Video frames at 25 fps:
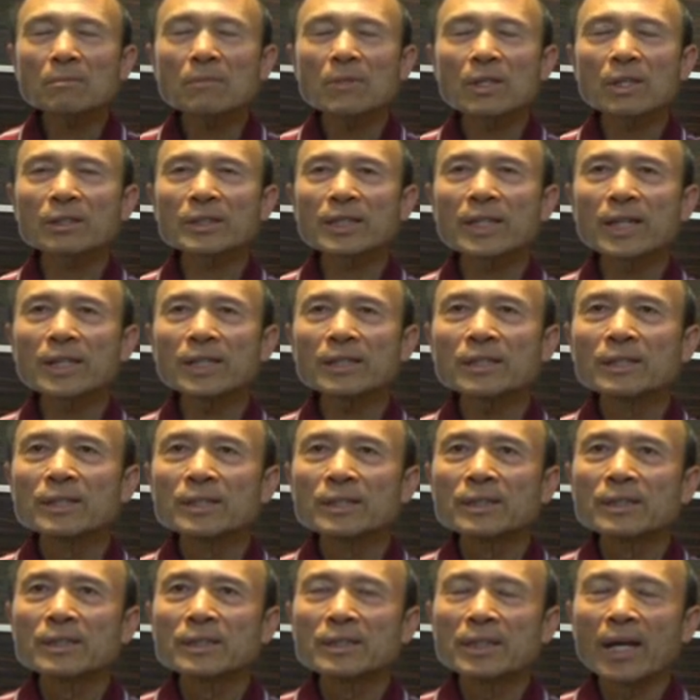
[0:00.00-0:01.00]
Okay,
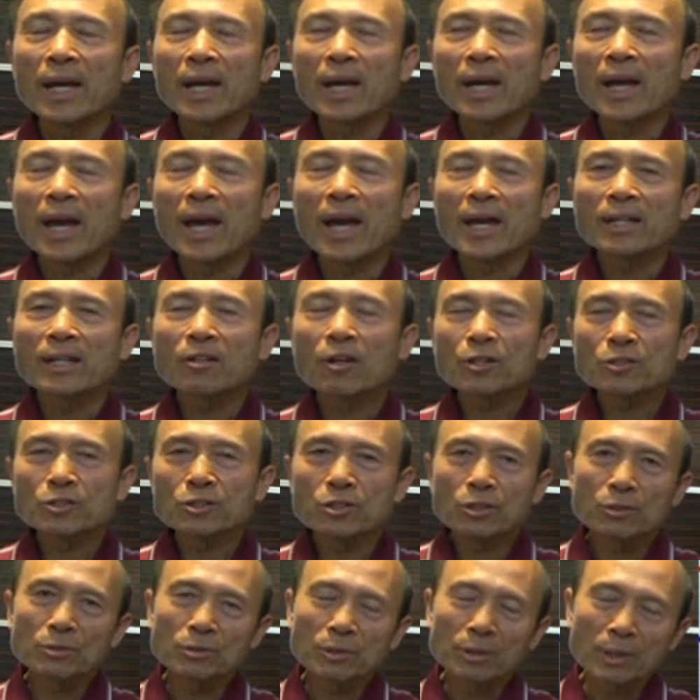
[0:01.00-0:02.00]
and
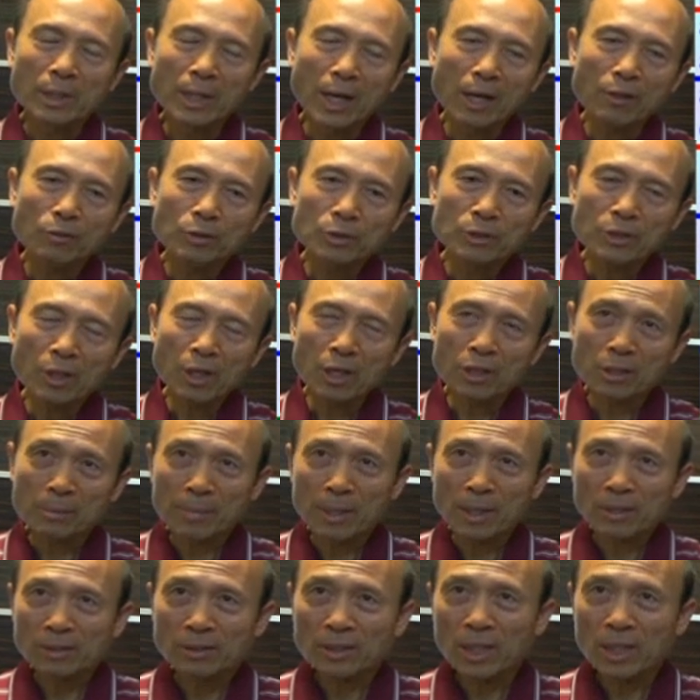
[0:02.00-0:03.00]
also I will talk
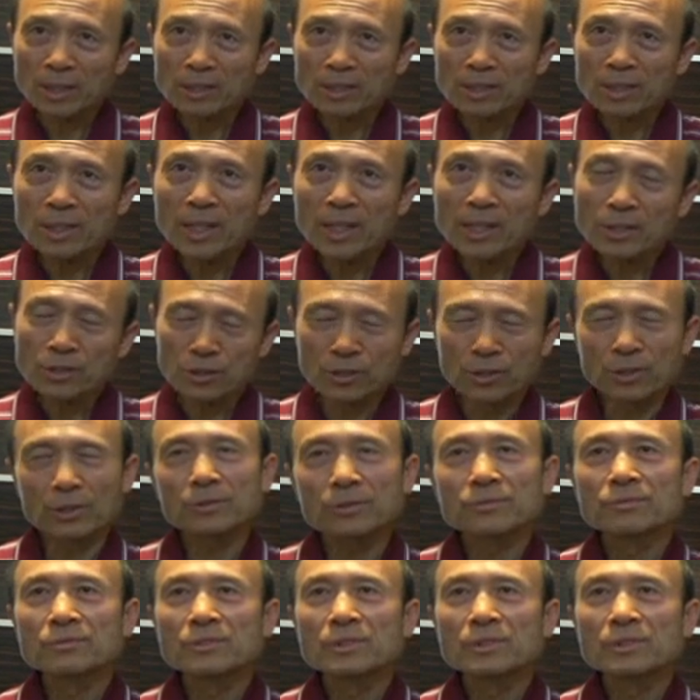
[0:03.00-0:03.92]
about God's nature.